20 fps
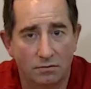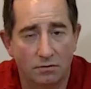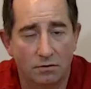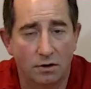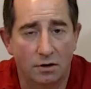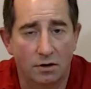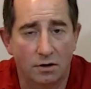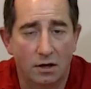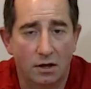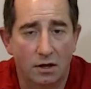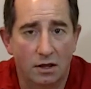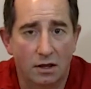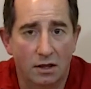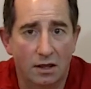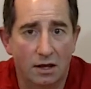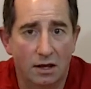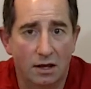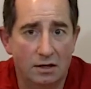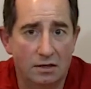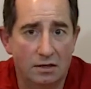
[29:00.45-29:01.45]
the foot
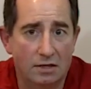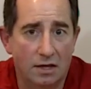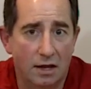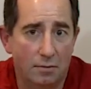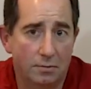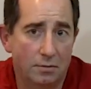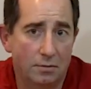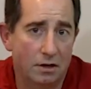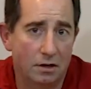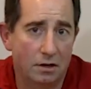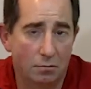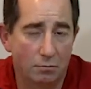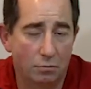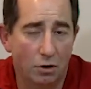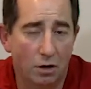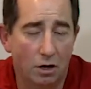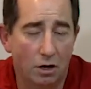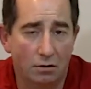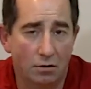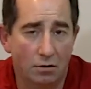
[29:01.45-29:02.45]
that is happening in
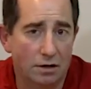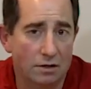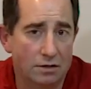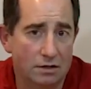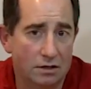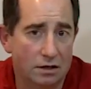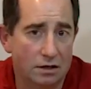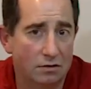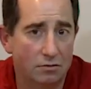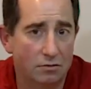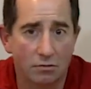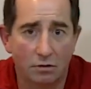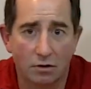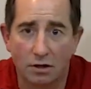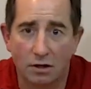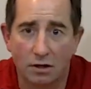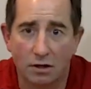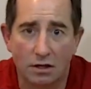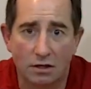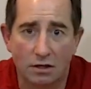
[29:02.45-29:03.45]
progress. And you
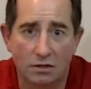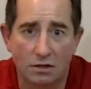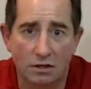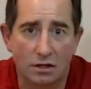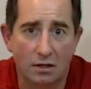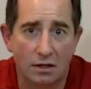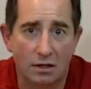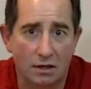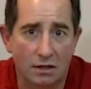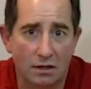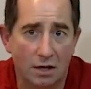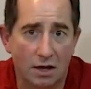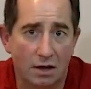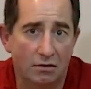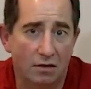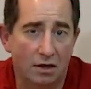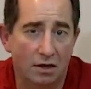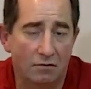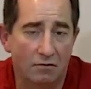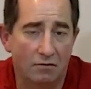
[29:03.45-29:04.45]
really need to, to
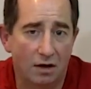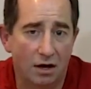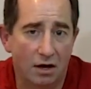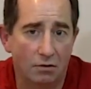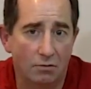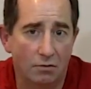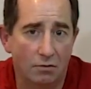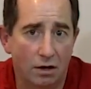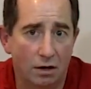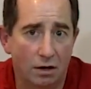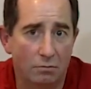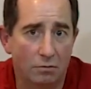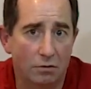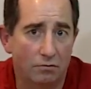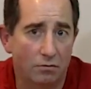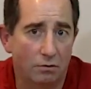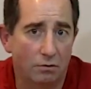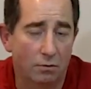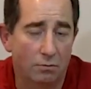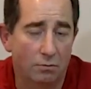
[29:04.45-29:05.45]
have that evaluated
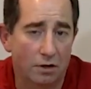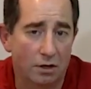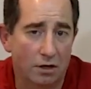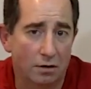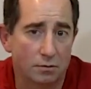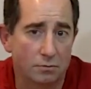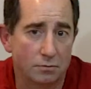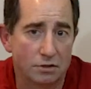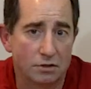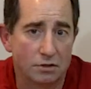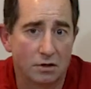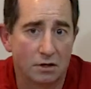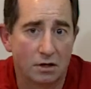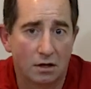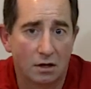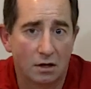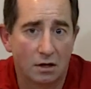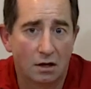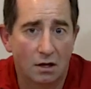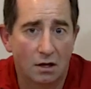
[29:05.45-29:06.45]
before it becomes
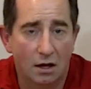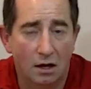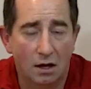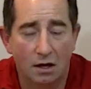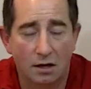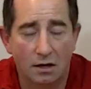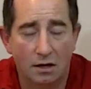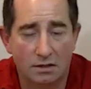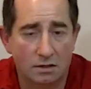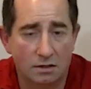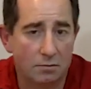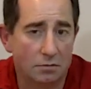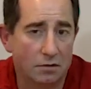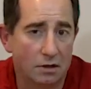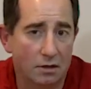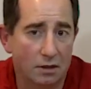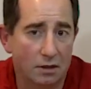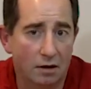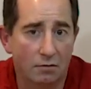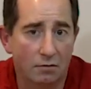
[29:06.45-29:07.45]
uh,
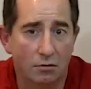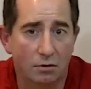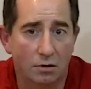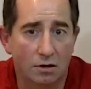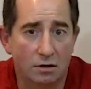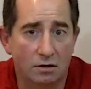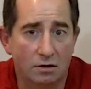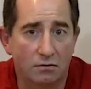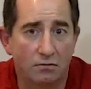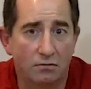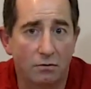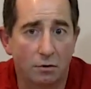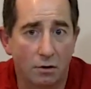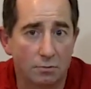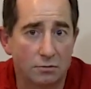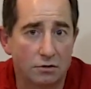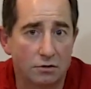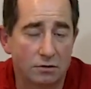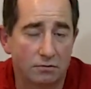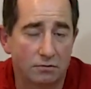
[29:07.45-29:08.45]
something that really
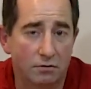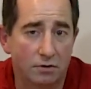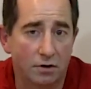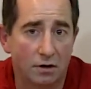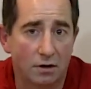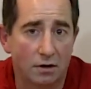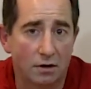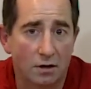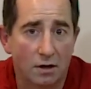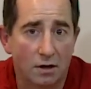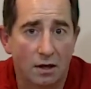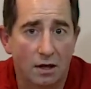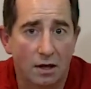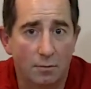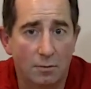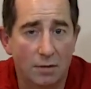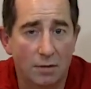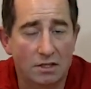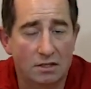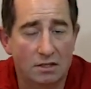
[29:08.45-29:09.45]
deforms the foot
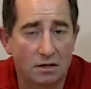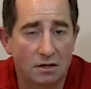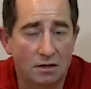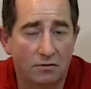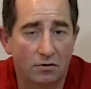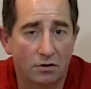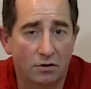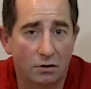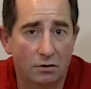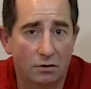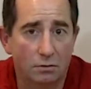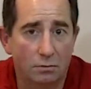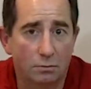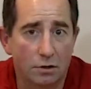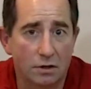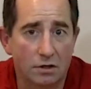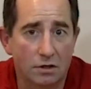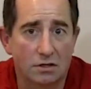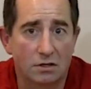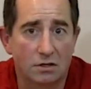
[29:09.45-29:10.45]
and makes it difficult to
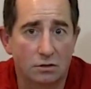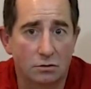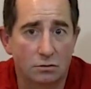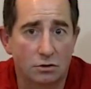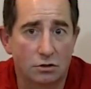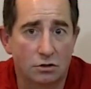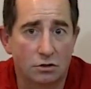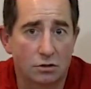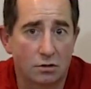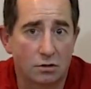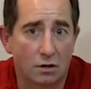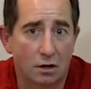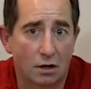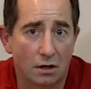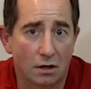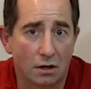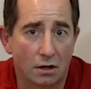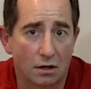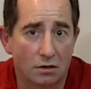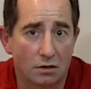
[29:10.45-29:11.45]
place into a,
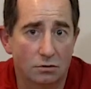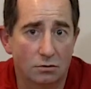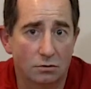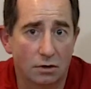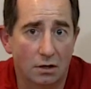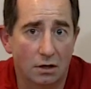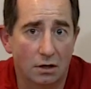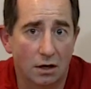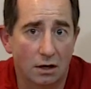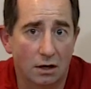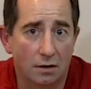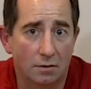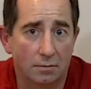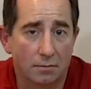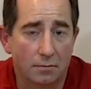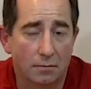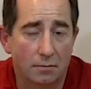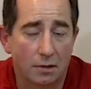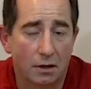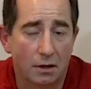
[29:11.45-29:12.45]
uh, into a, uh,
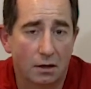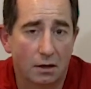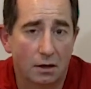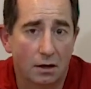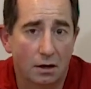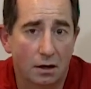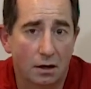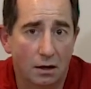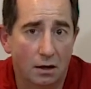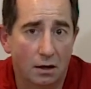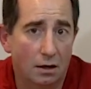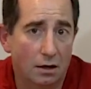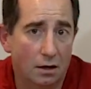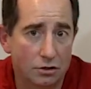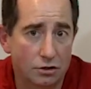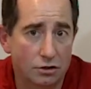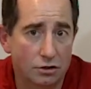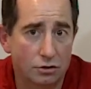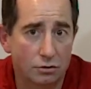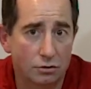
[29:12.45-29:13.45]
uh,
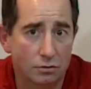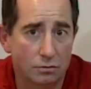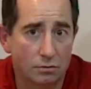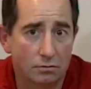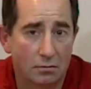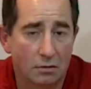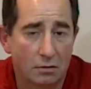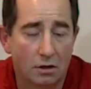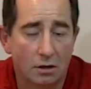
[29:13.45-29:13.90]
a shoe.